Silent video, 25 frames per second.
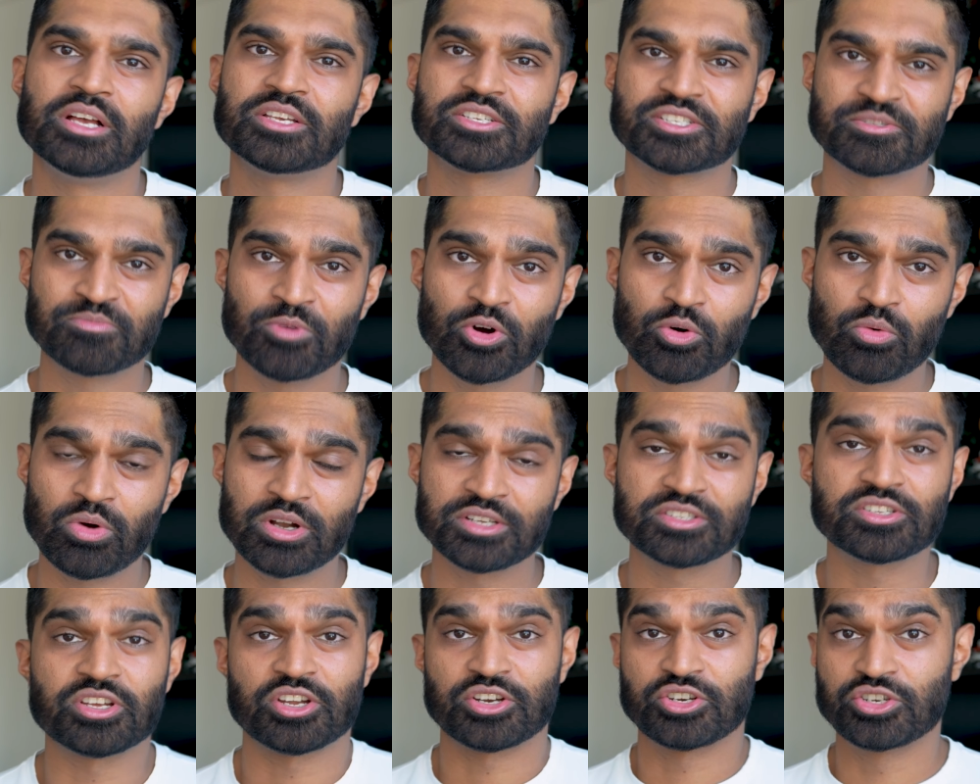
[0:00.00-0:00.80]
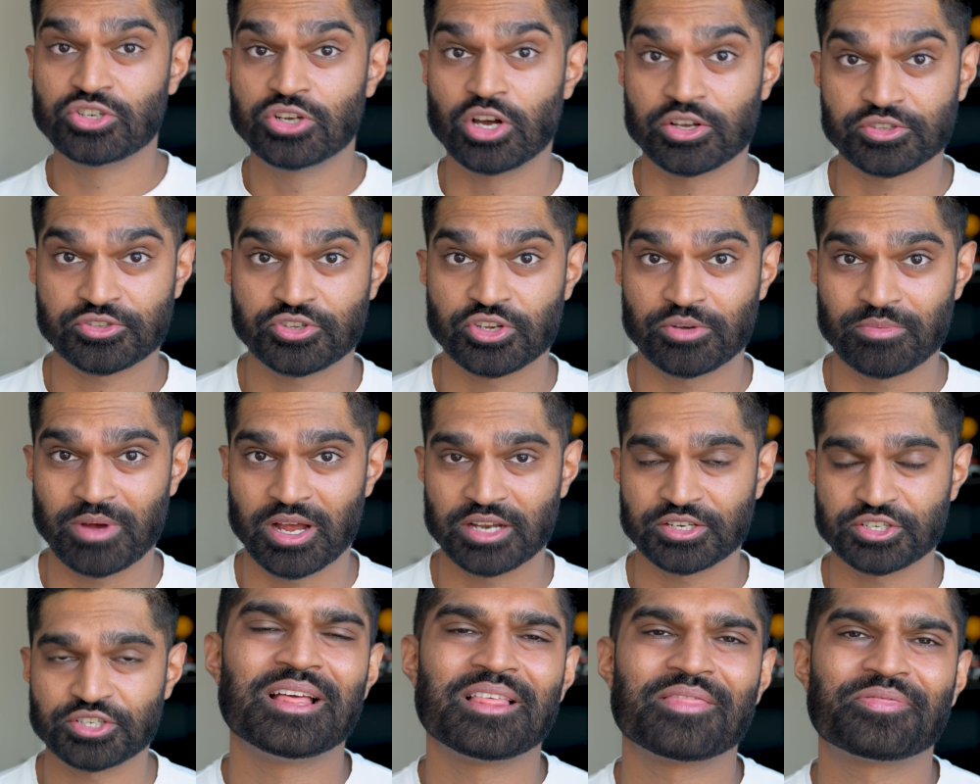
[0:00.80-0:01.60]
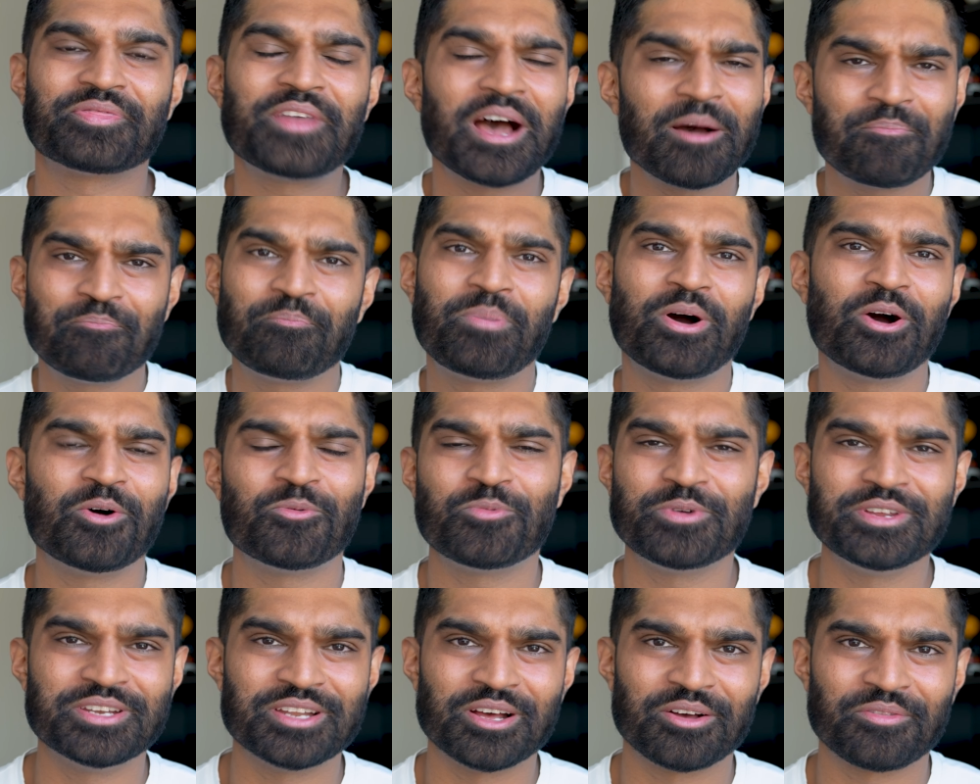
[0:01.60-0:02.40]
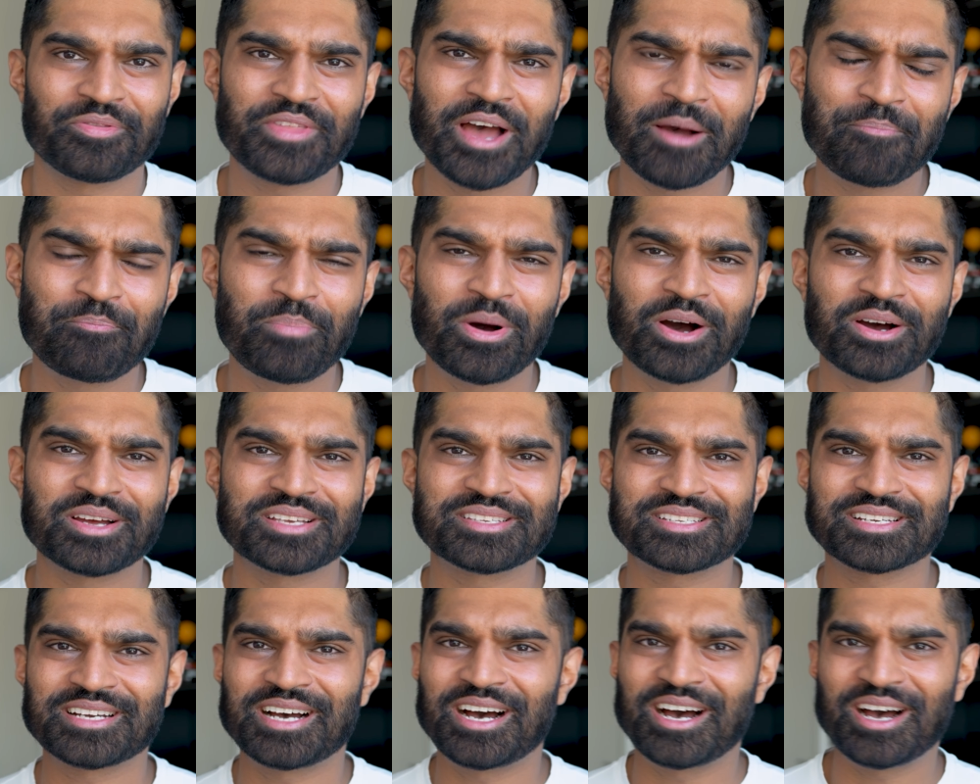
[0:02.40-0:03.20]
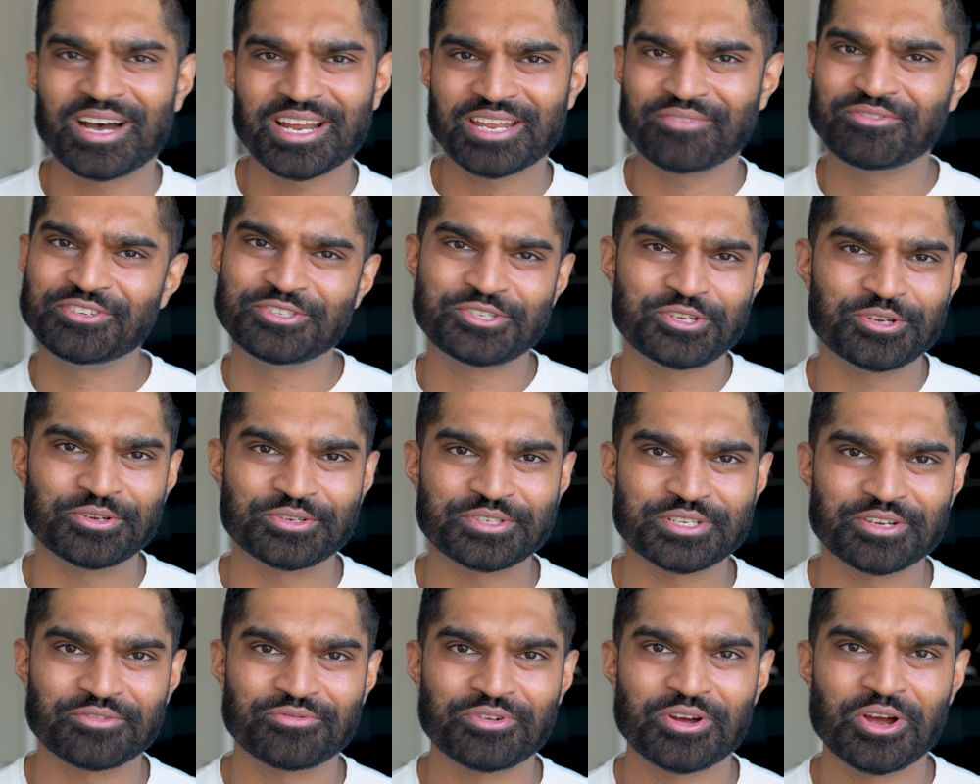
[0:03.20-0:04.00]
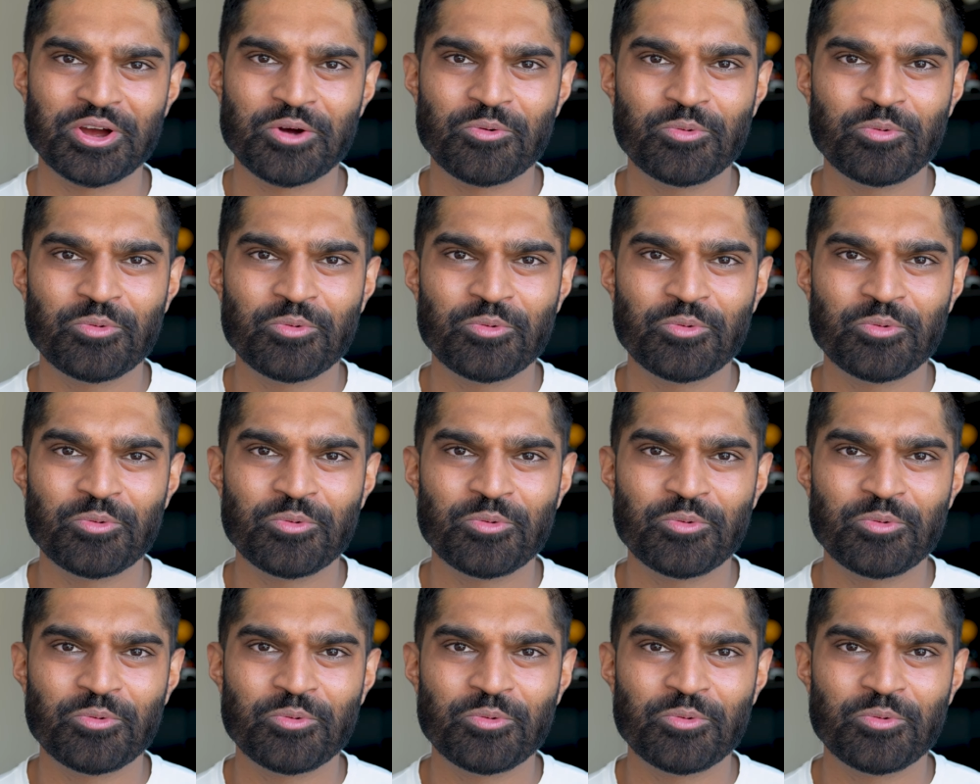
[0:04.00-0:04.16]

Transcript: Small ones, not so much. That part we know. That part is kind of intuitive.